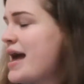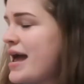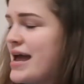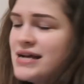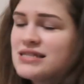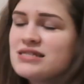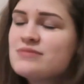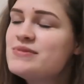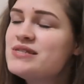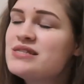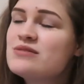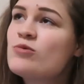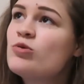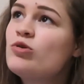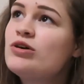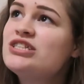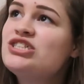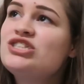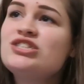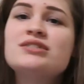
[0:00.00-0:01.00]
ask me some
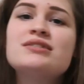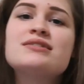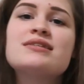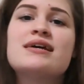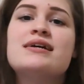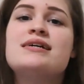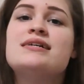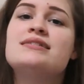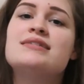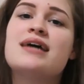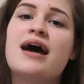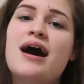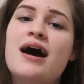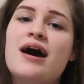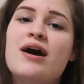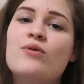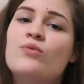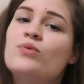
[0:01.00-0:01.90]
questions, and I